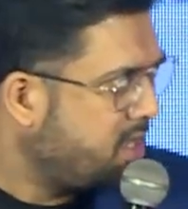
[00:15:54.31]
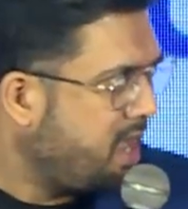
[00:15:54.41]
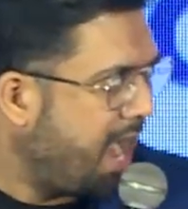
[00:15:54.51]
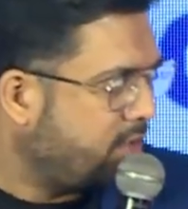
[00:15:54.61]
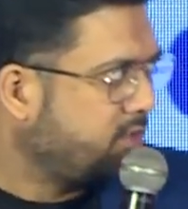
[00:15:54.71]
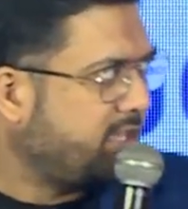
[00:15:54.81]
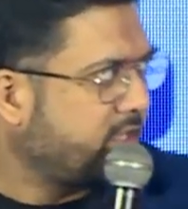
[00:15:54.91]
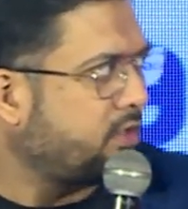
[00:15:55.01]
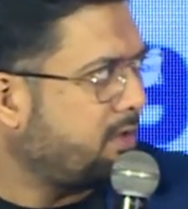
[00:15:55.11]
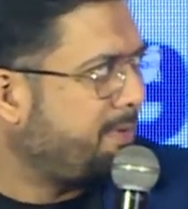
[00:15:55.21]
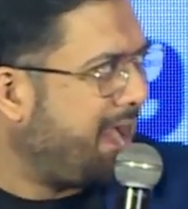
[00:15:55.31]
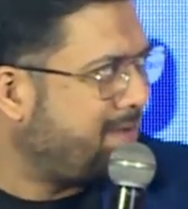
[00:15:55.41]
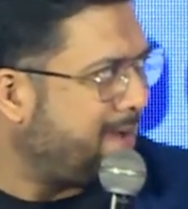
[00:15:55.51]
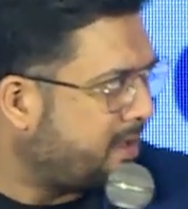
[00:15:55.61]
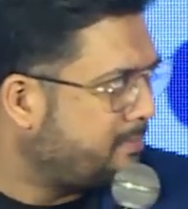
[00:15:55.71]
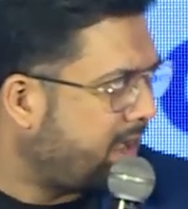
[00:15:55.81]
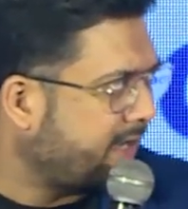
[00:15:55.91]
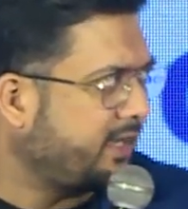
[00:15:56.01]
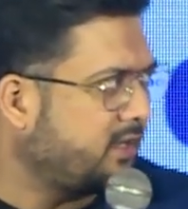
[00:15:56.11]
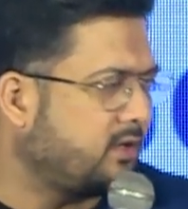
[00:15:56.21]
I don't think you're a brand
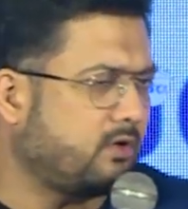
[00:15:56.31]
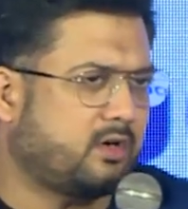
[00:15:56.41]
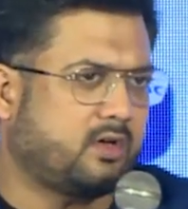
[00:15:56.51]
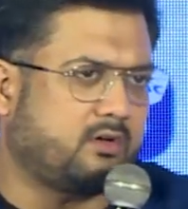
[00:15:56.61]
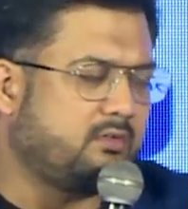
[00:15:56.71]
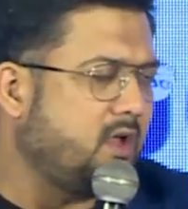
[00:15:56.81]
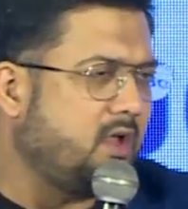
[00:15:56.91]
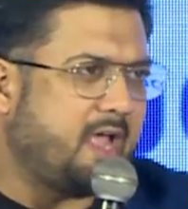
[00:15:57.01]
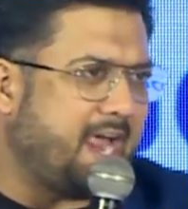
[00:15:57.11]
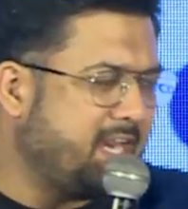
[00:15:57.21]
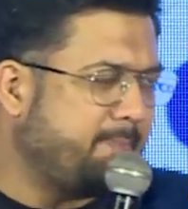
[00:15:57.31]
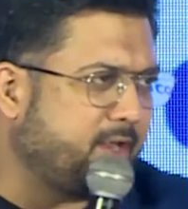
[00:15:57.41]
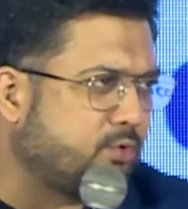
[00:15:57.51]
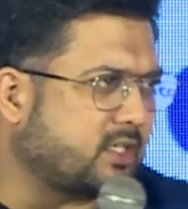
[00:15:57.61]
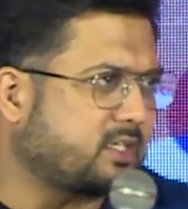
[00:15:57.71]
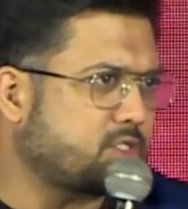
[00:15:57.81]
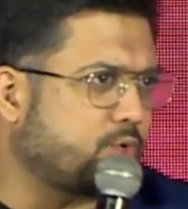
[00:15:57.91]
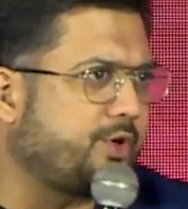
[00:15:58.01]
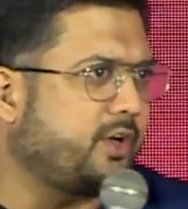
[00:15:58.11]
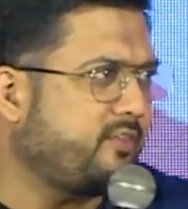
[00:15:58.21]
marketer or anybody who's a
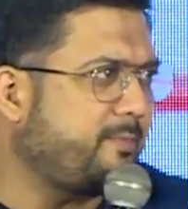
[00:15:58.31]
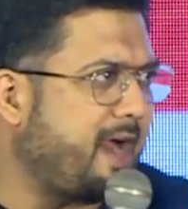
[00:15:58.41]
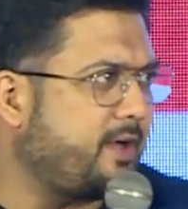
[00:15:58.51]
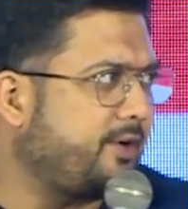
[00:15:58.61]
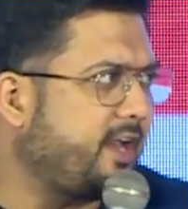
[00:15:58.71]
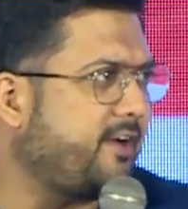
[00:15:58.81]
custodian of a brand today.